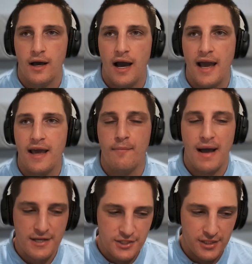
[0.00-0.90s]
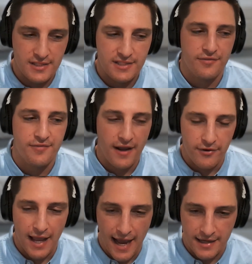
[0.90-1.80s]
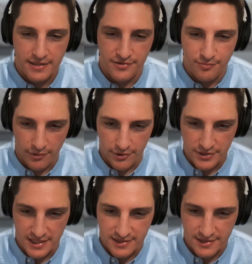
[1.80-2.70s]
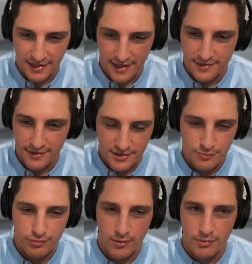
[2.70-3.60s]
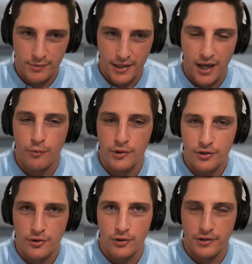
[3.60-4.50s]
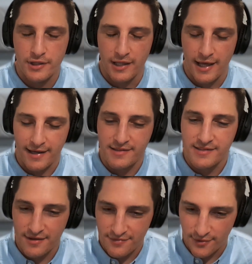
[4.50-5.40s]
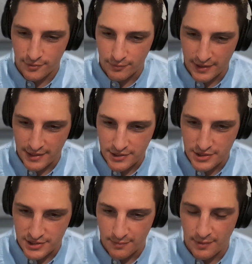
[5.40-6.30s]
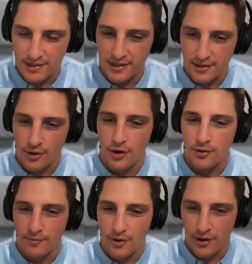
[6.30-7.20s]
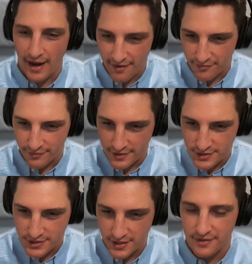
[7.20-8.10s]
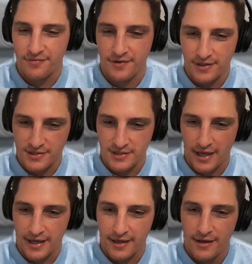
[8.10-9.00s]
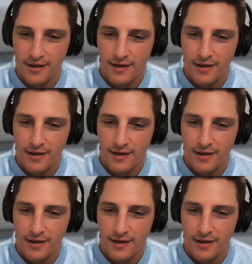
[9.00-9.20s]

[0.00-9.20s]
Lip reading: I imagine it's a very active process to get there. It's probably, I wouldn't call it the like default relationship. I think on average, it feels like